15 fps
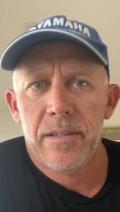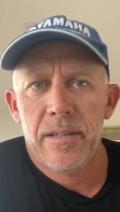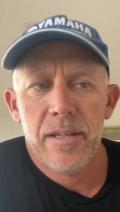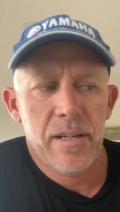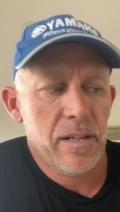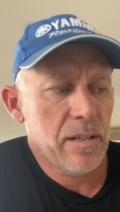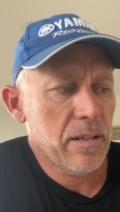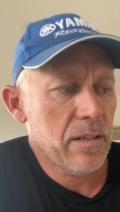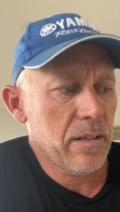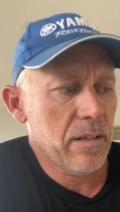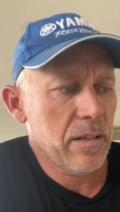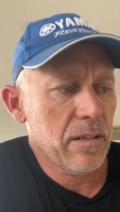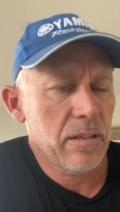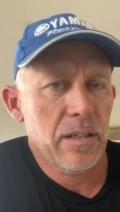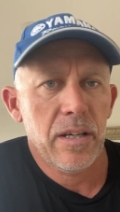and
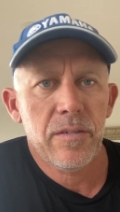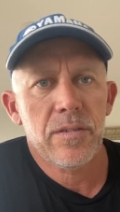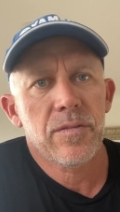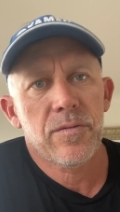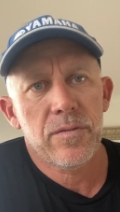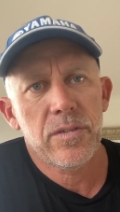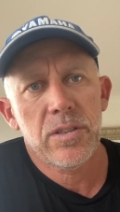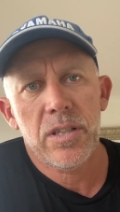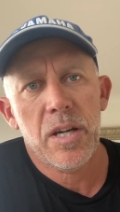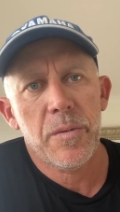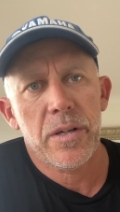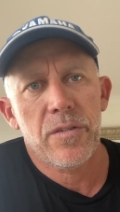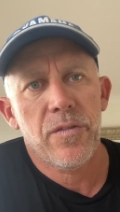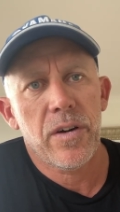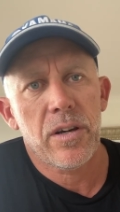you have so
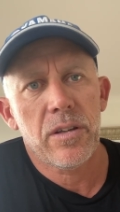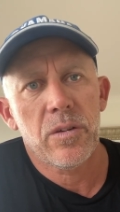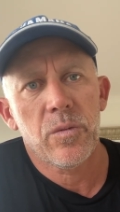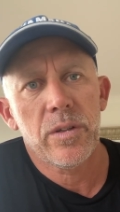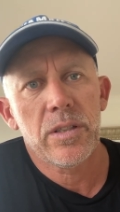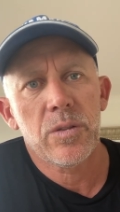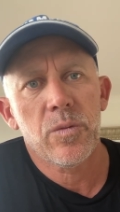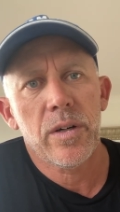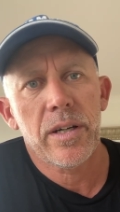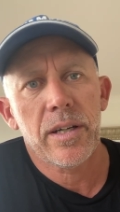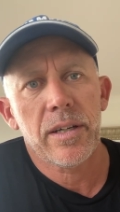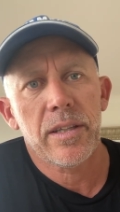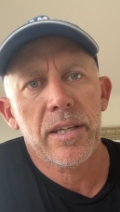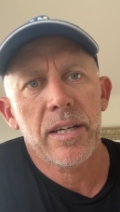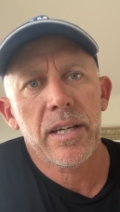much fun on the winter
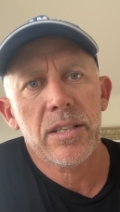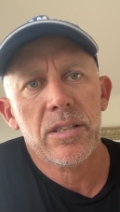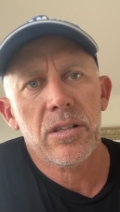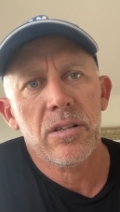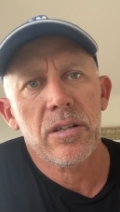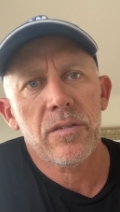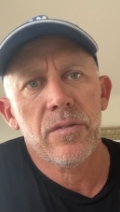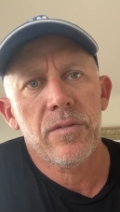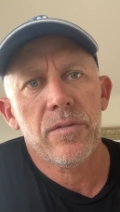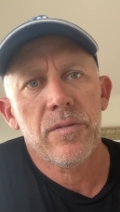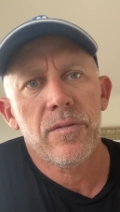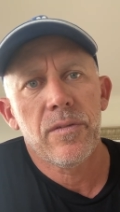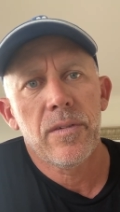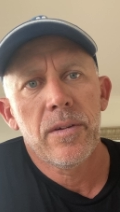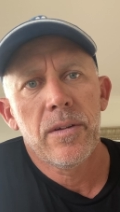whiting, and they catch a lot of
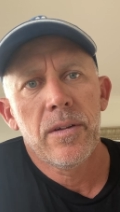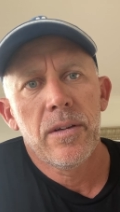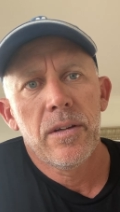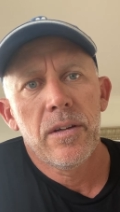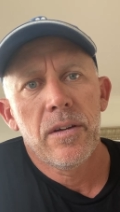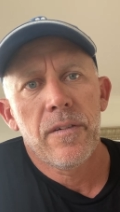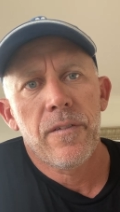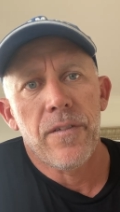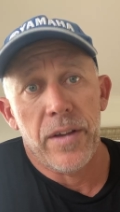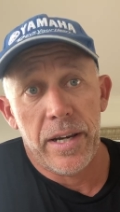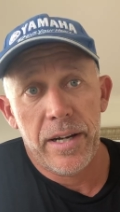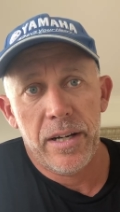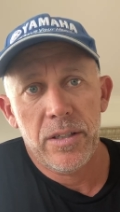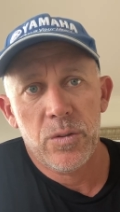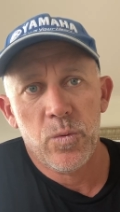
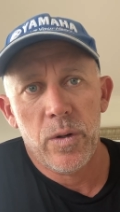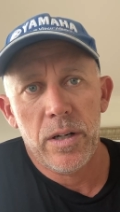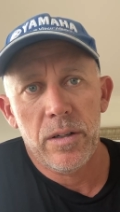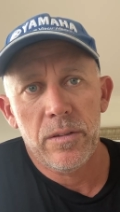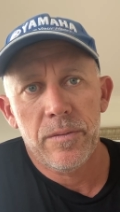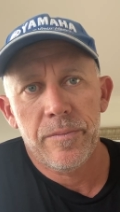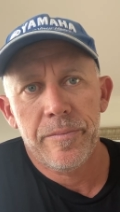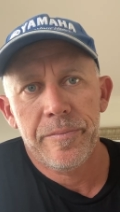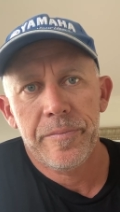flathead as well.